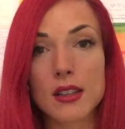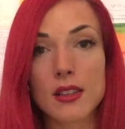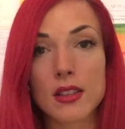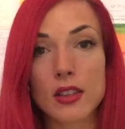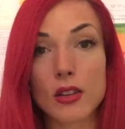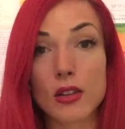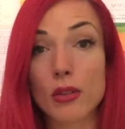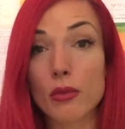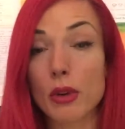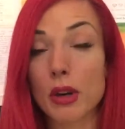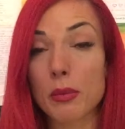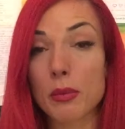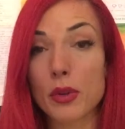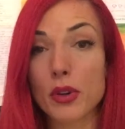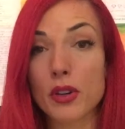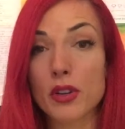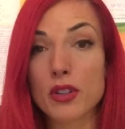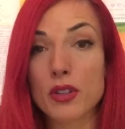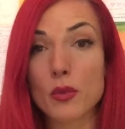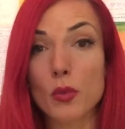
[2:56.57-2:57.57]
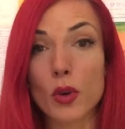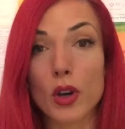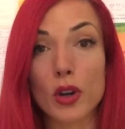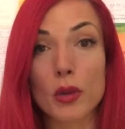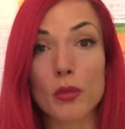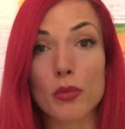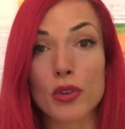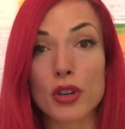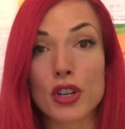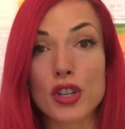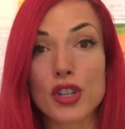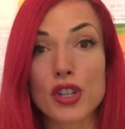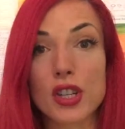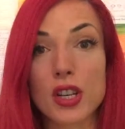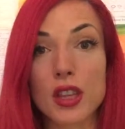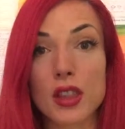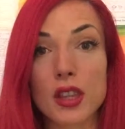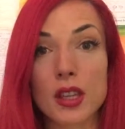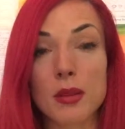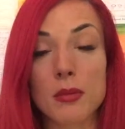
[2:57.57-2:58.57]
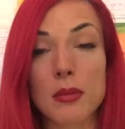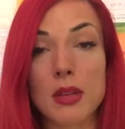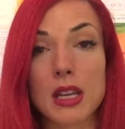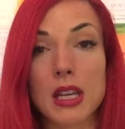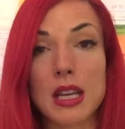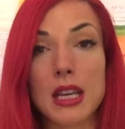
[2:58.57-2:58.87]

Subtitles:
they're a great person, why I appreciate them.